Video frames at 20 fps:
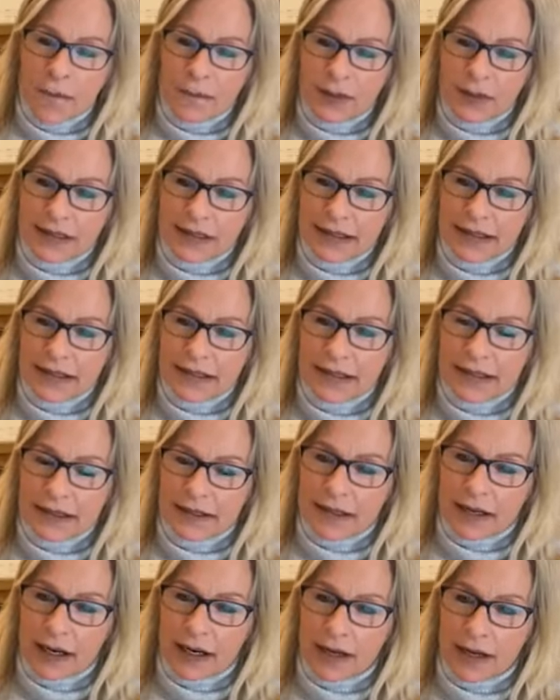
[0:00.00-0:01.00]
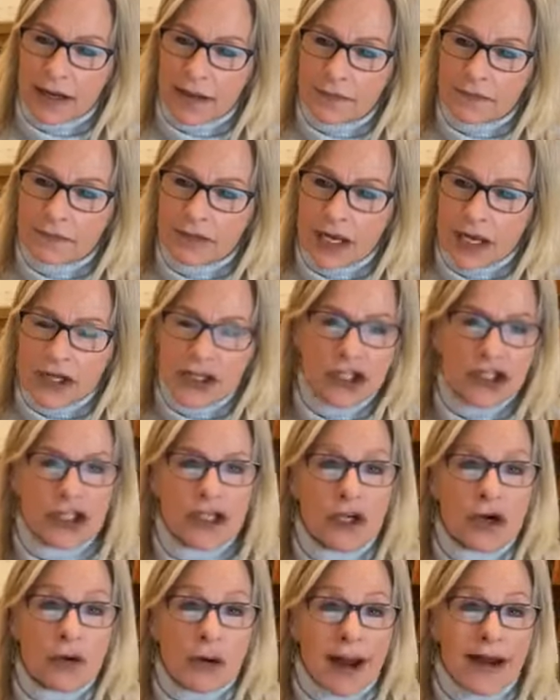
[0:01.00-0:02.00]
being um,
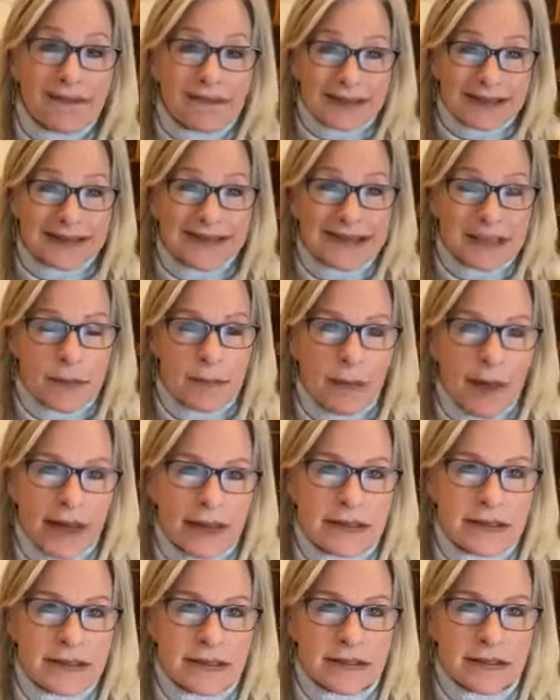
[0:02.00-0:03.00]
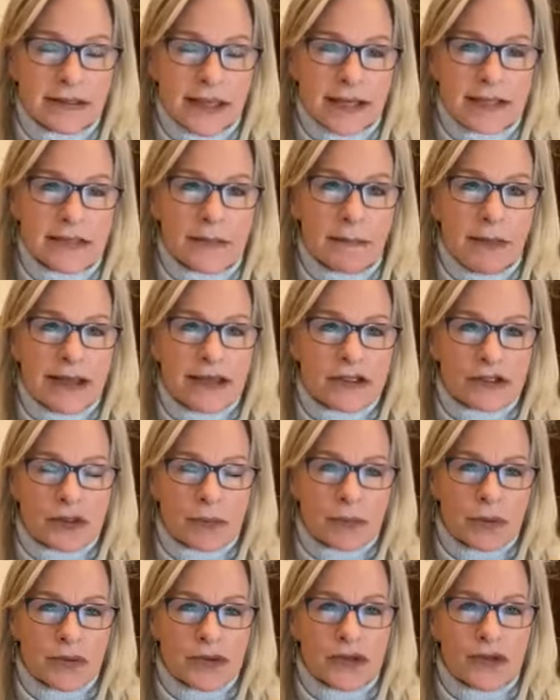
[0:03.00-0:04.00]
geographically dependent as a master
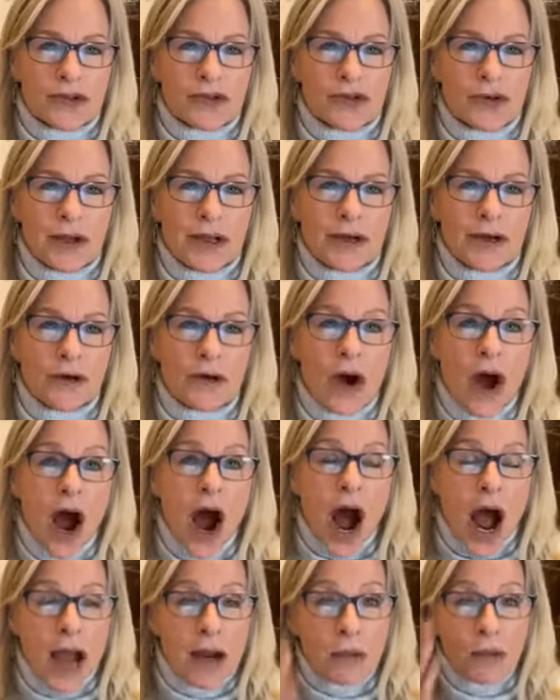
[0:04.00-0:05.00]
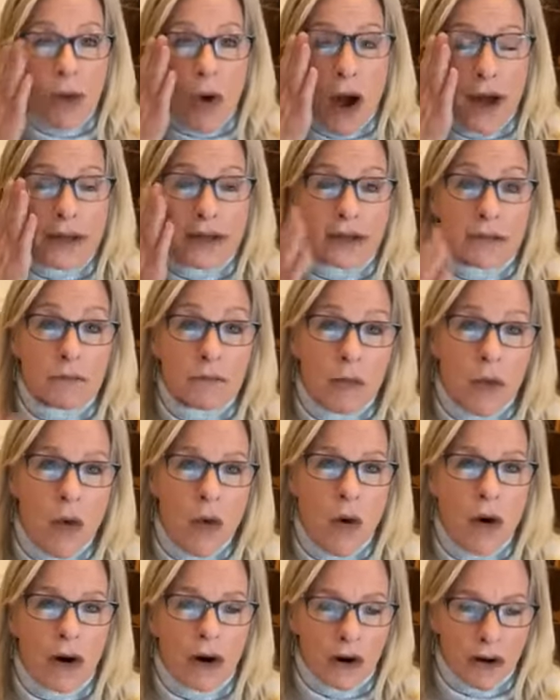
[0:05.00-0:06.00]
personal trainer. I wanted
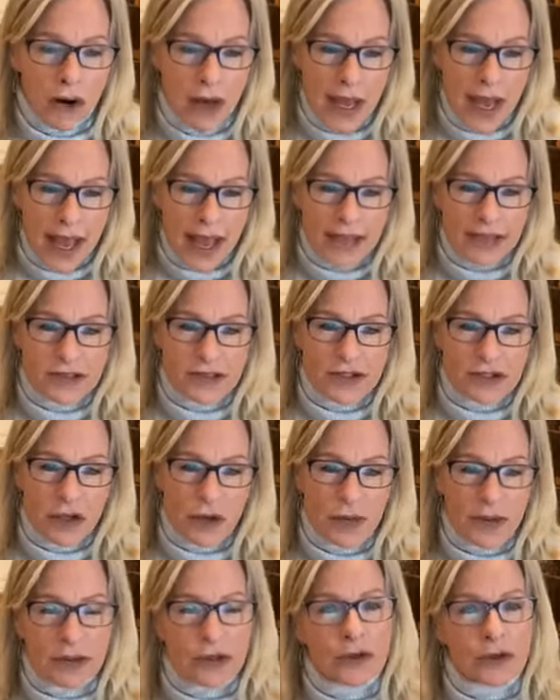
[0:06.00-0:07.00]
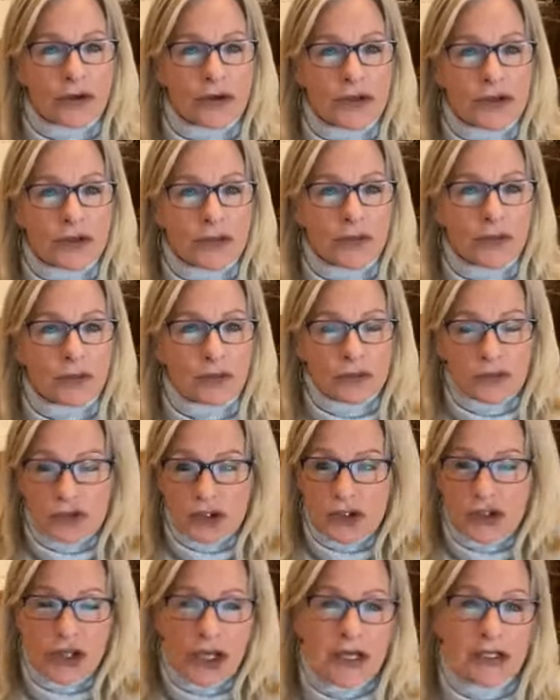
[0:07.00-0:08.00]
more. And so, in order to,
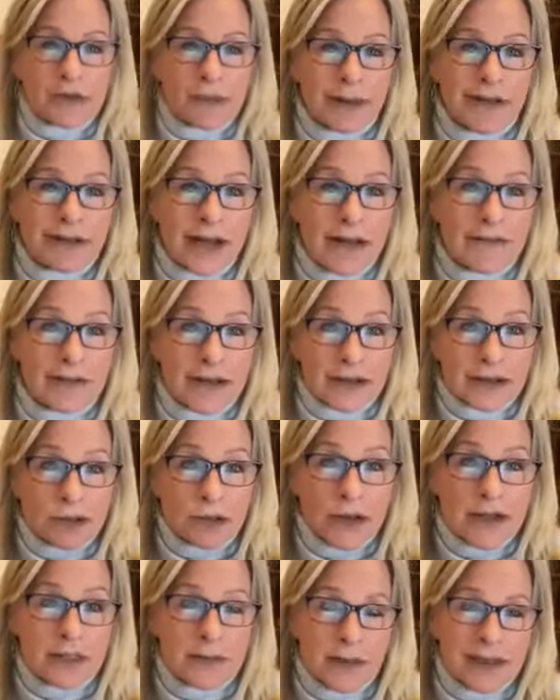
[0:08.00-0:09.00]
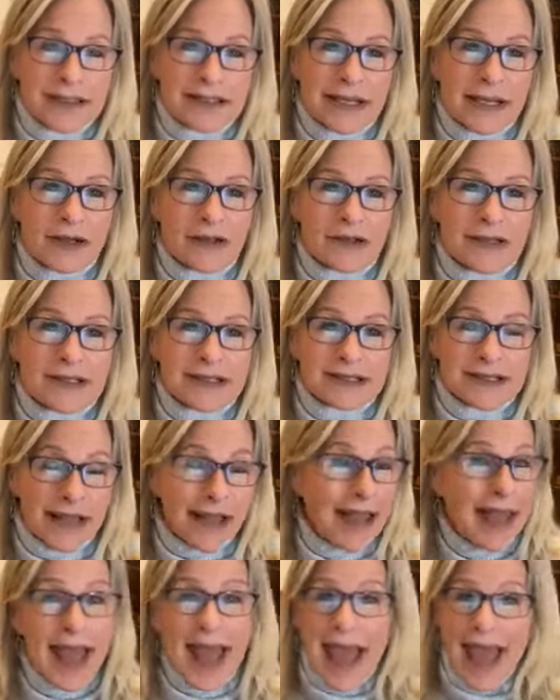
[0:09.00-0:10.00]
to change my life, I had to raise my standard to
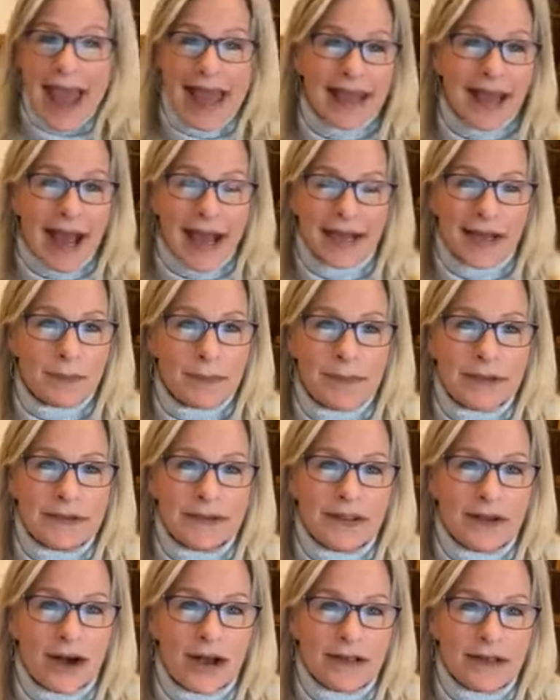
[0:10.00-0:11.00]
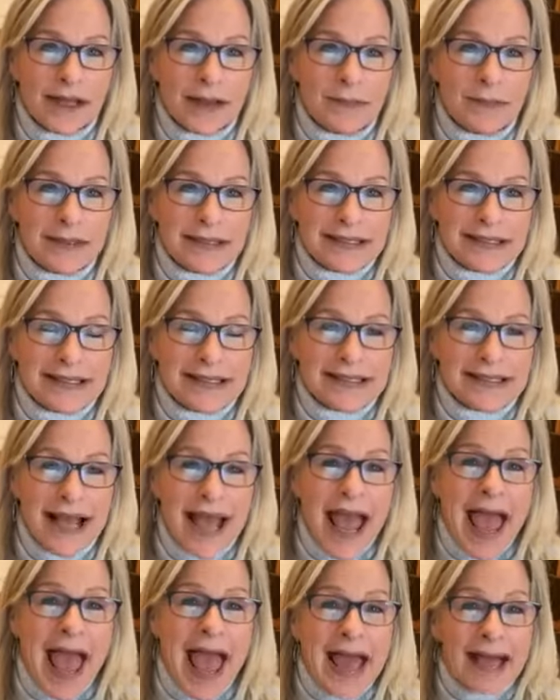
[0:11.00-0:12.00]
say, hey, I can build an online business.
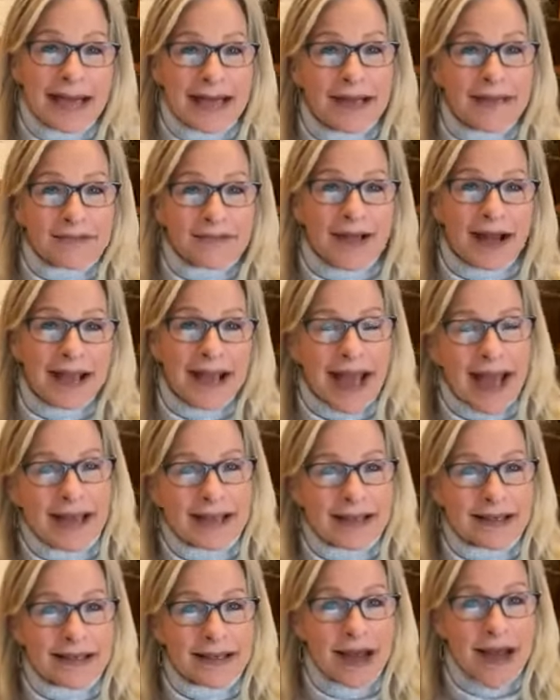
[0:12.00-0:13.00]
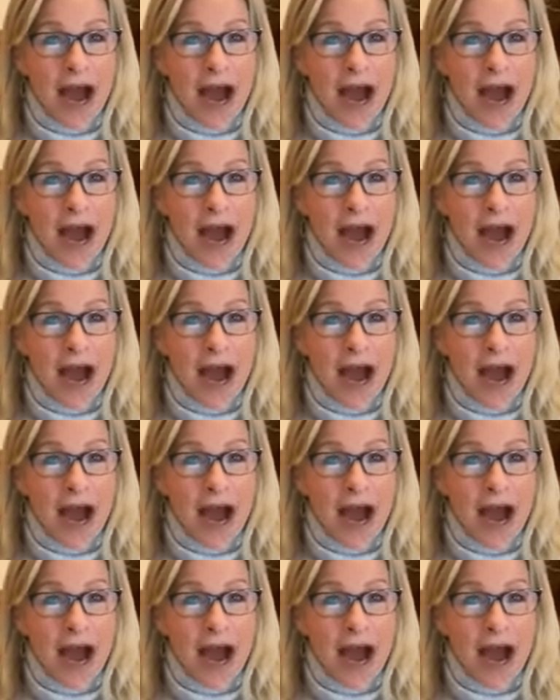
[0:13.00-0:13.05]
And if I hadn't,